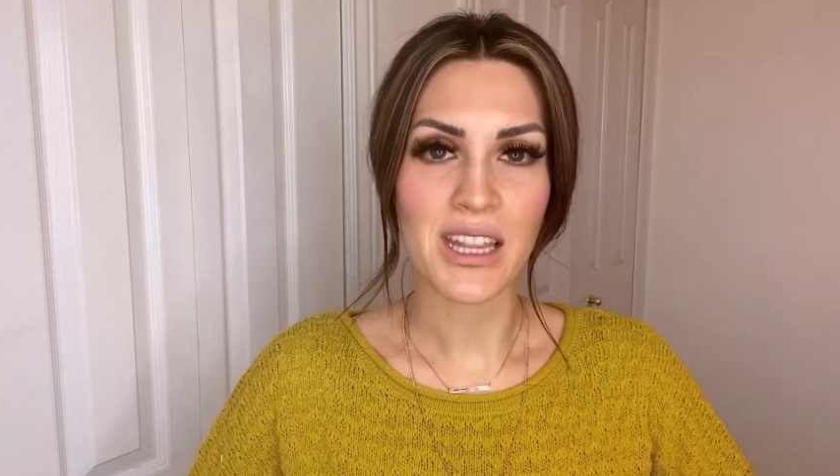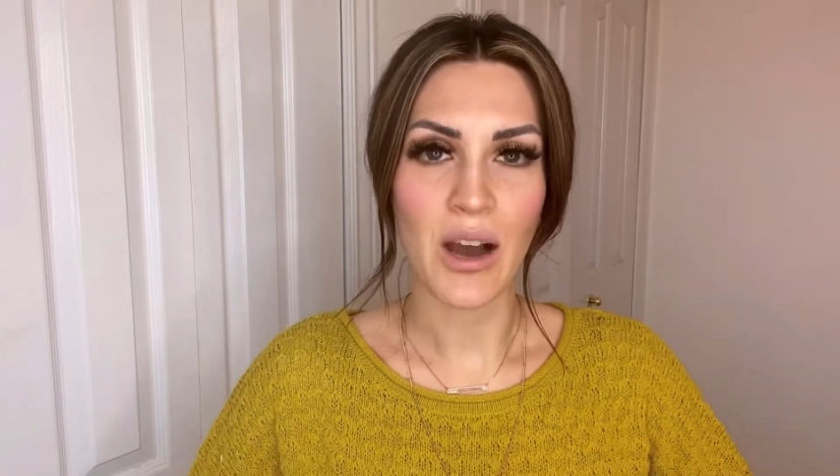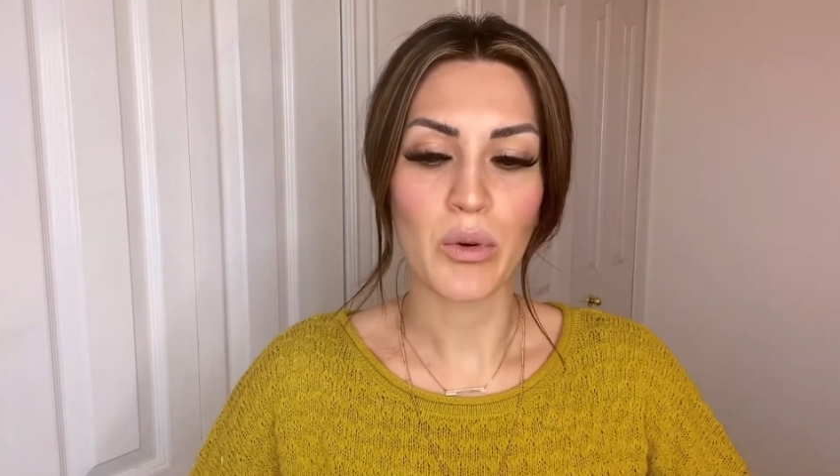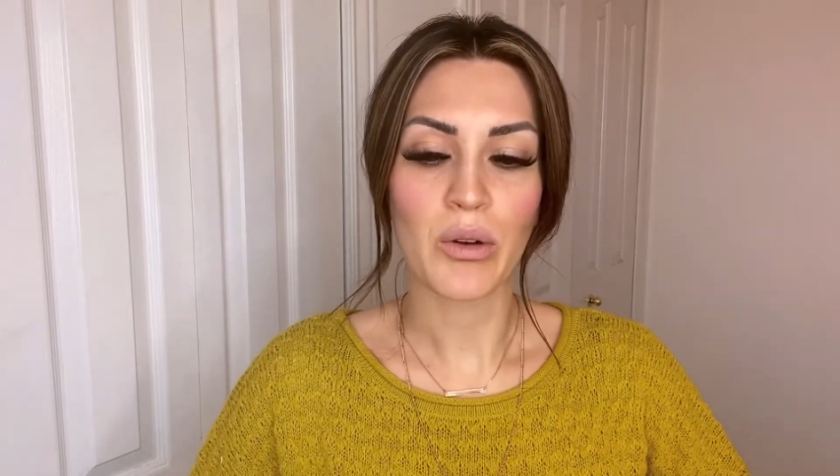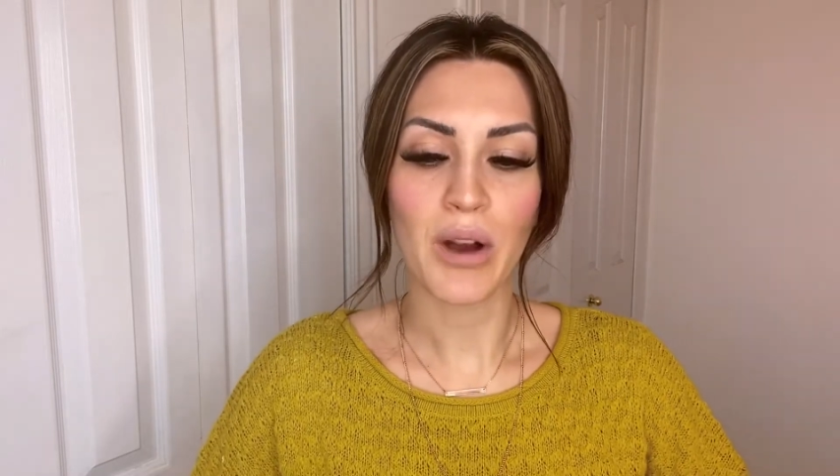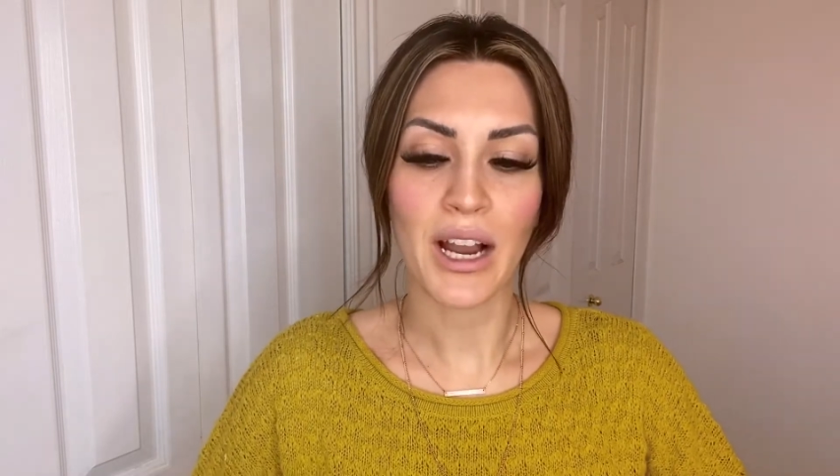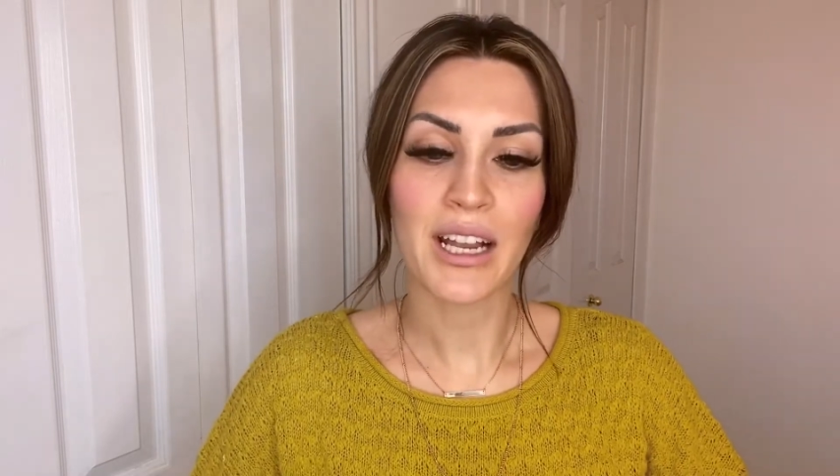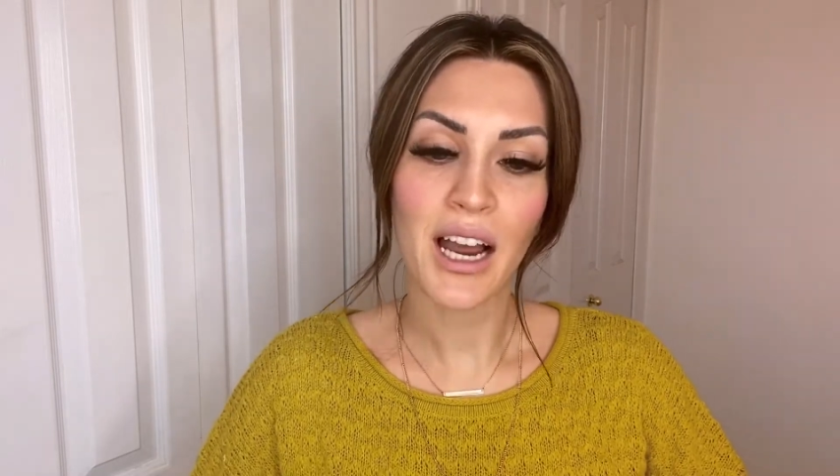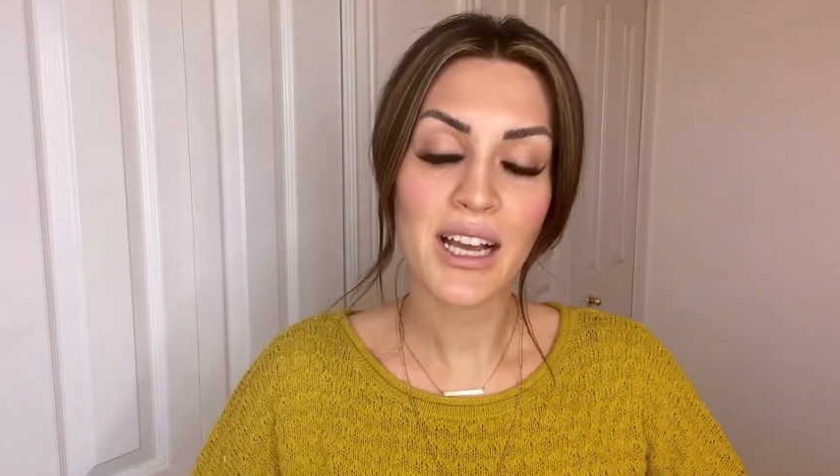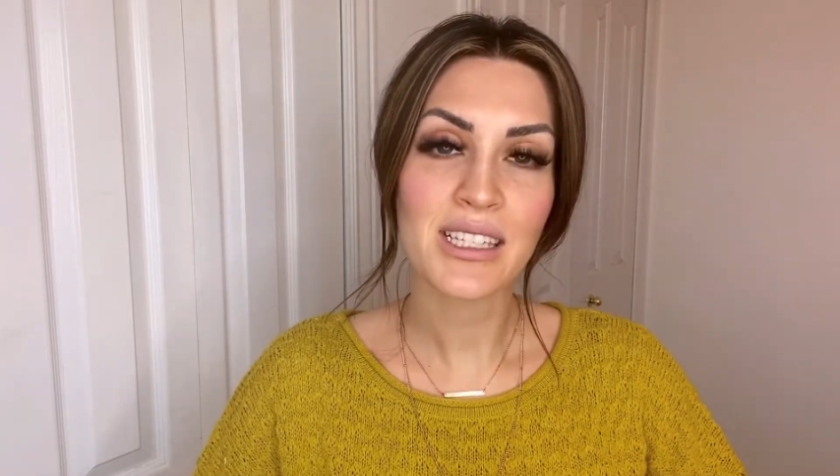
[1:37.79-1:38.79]
that we
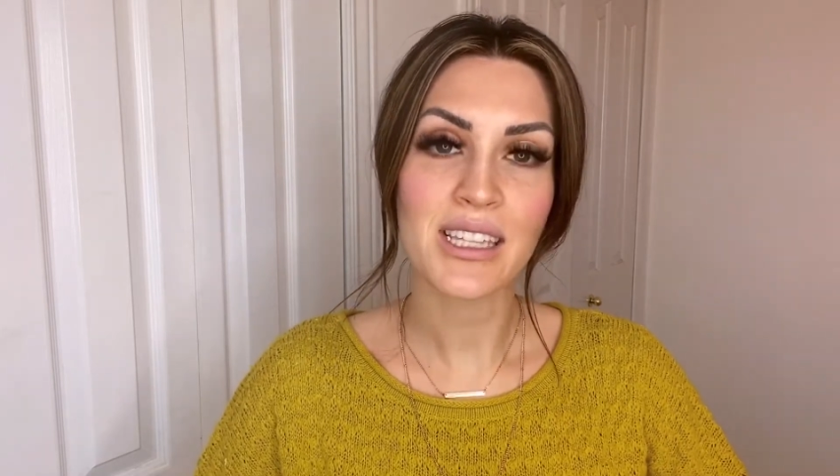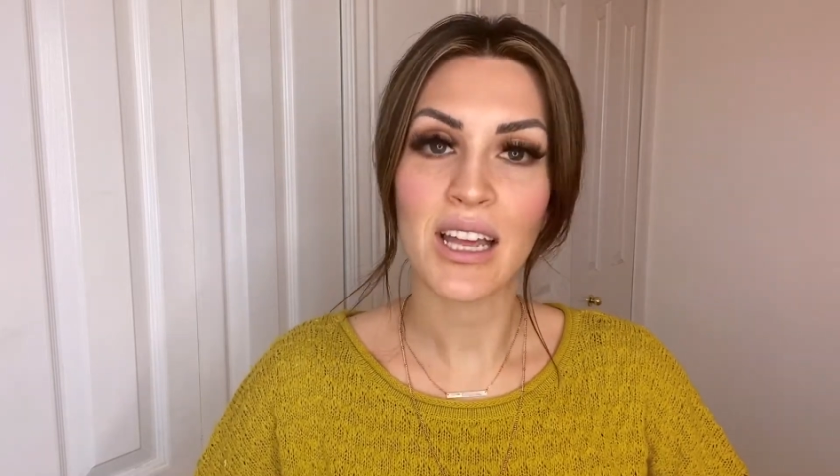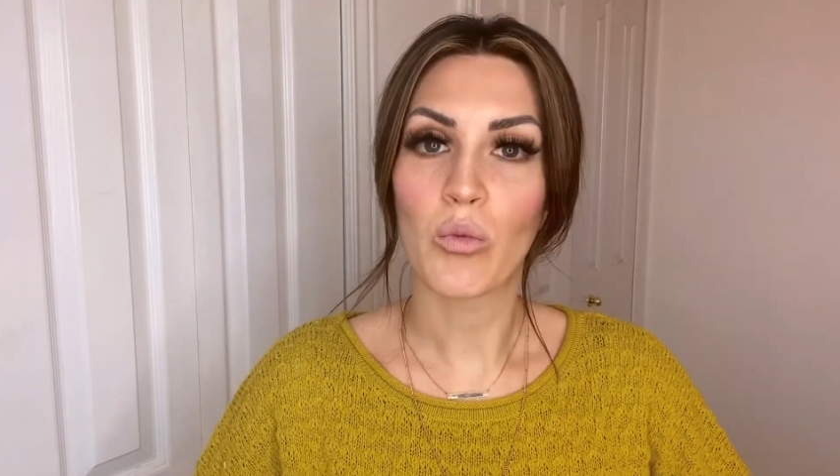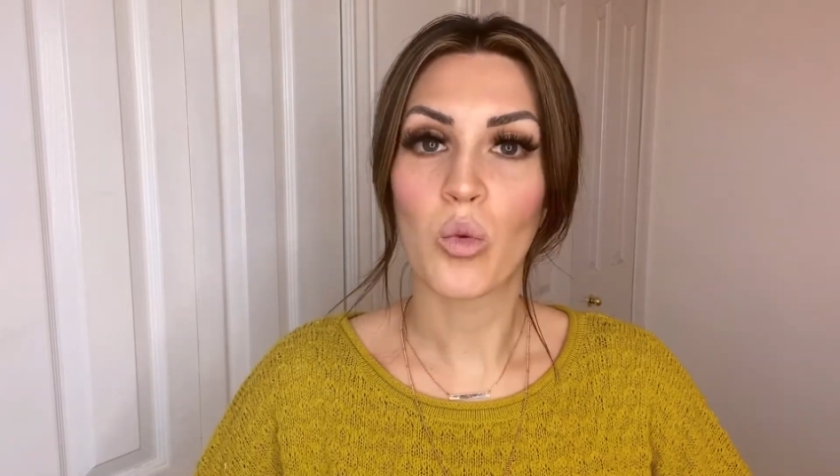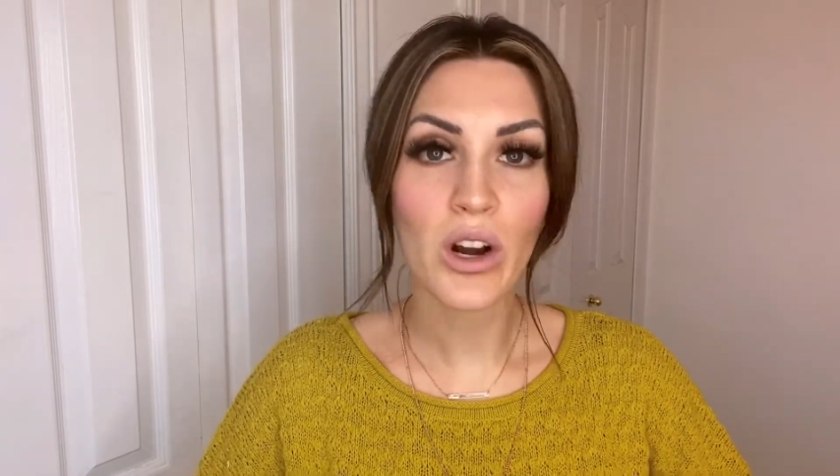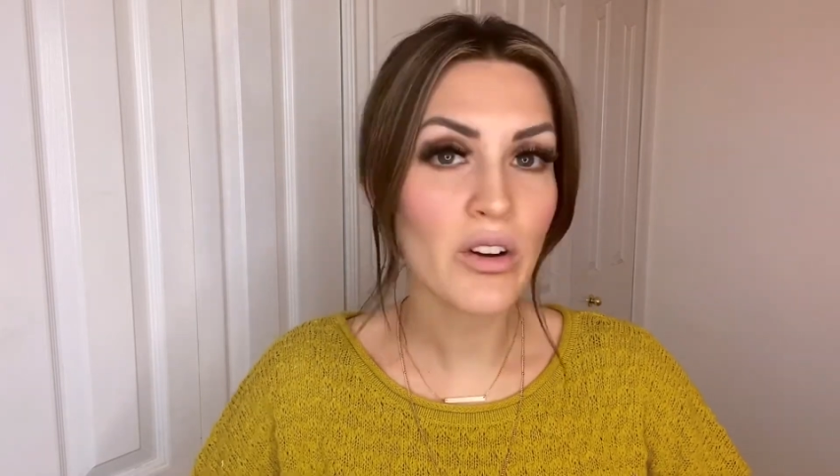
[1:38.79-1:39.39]
recognize that we're